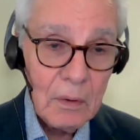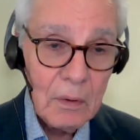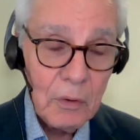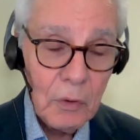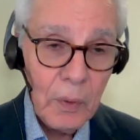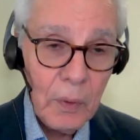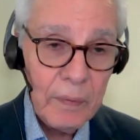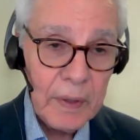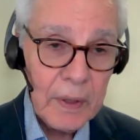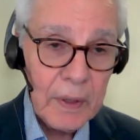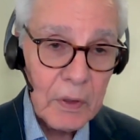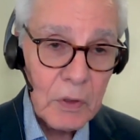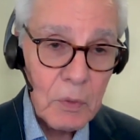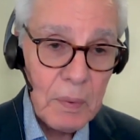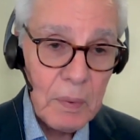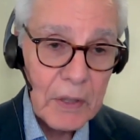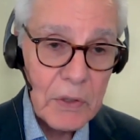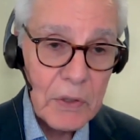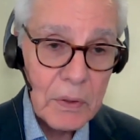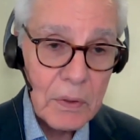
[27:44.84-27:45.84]
doing the
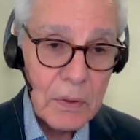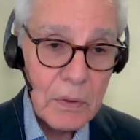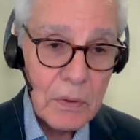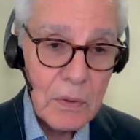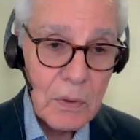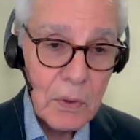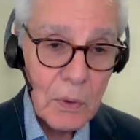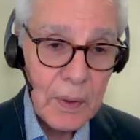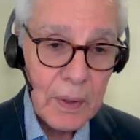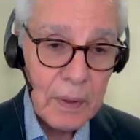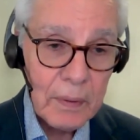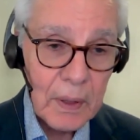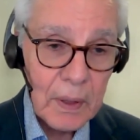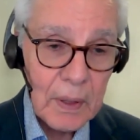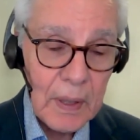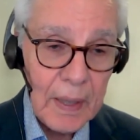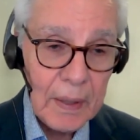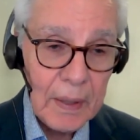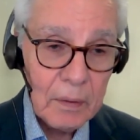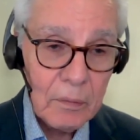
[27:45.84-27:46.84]
inspections, doing the
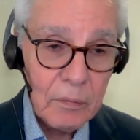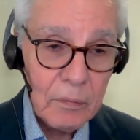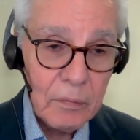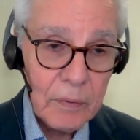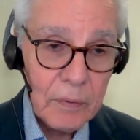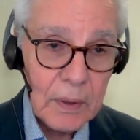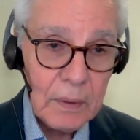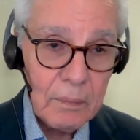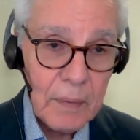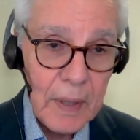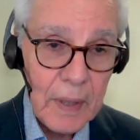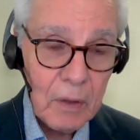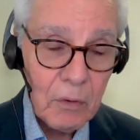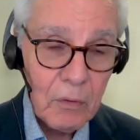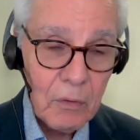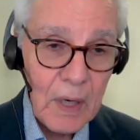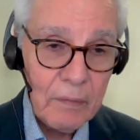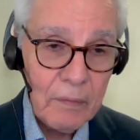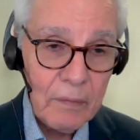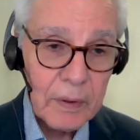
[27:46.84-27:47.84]
kind of uh, air
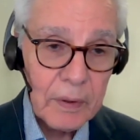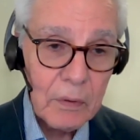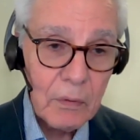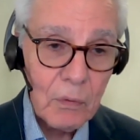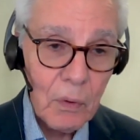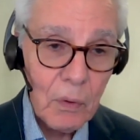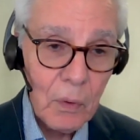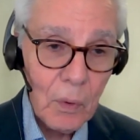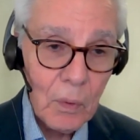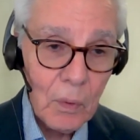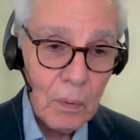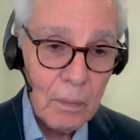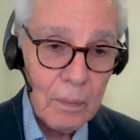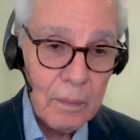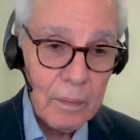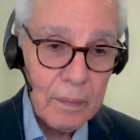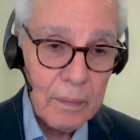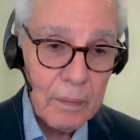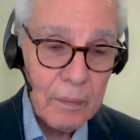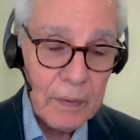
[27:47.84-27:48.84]
traffic control
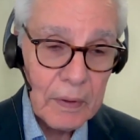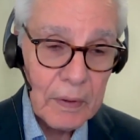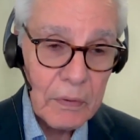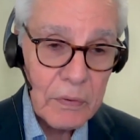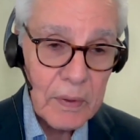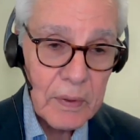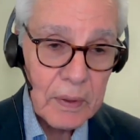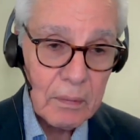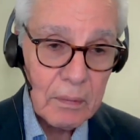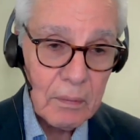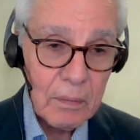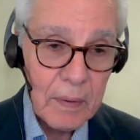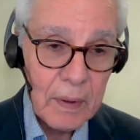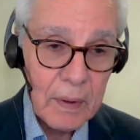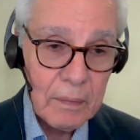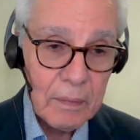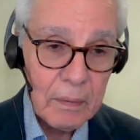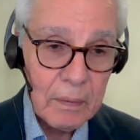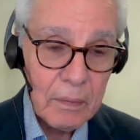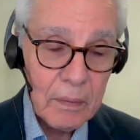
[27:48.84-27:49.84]
things that
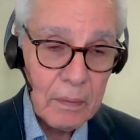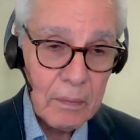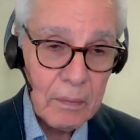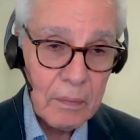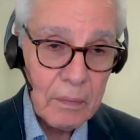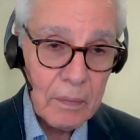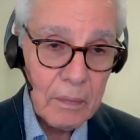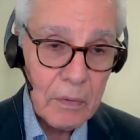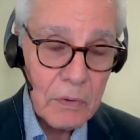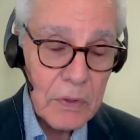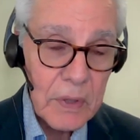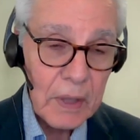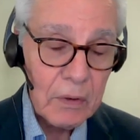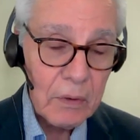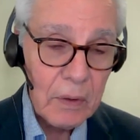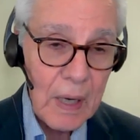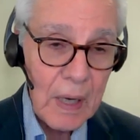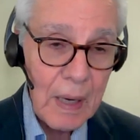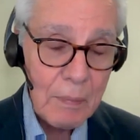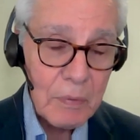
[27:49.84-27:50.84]
that the, the, the
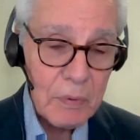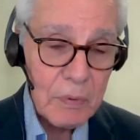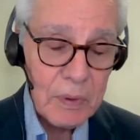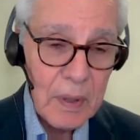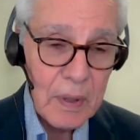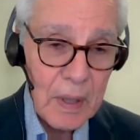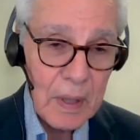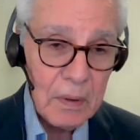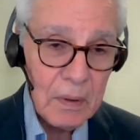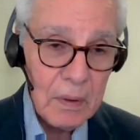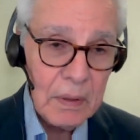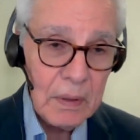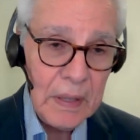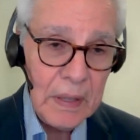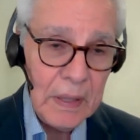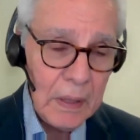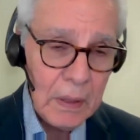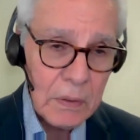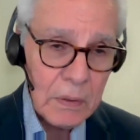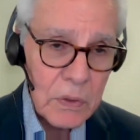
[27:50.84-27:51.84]
sector absolutely
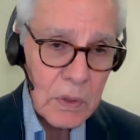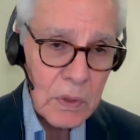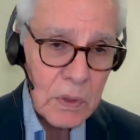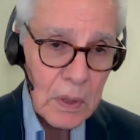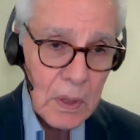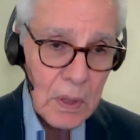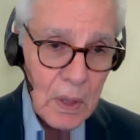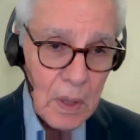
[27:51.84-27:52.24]
needs